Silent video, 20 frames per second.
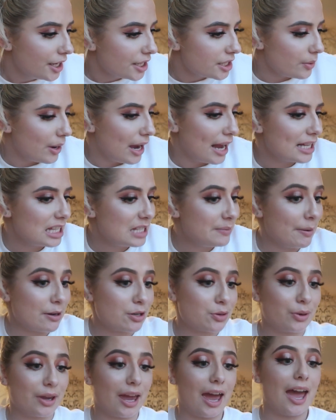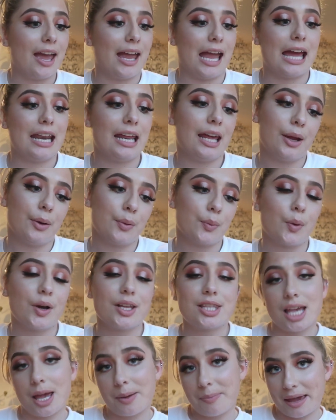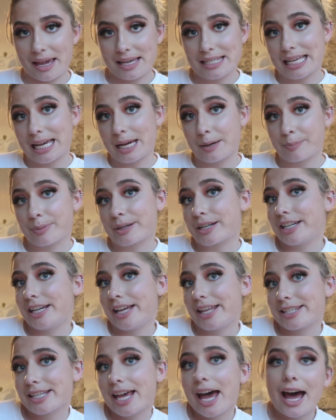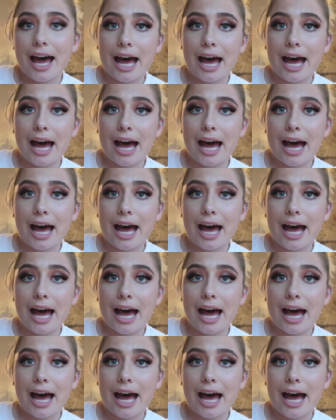So I had Special K and it was amazing because